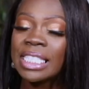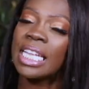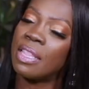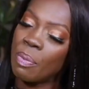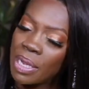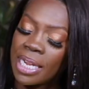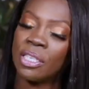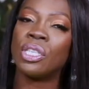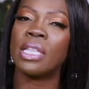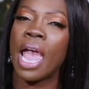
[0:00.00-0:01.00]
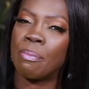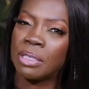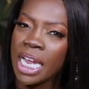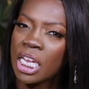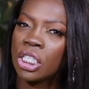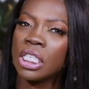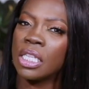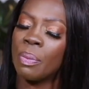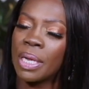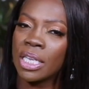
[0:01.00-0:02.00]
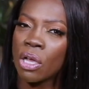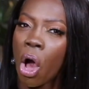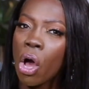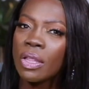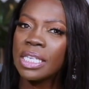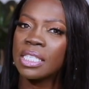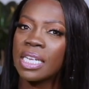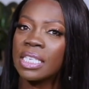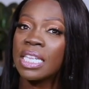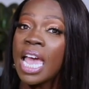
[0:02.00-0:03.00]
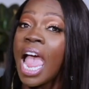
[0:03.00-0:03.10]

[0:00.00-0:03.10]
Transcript: and then we get into the amputation, and then we get to all these things,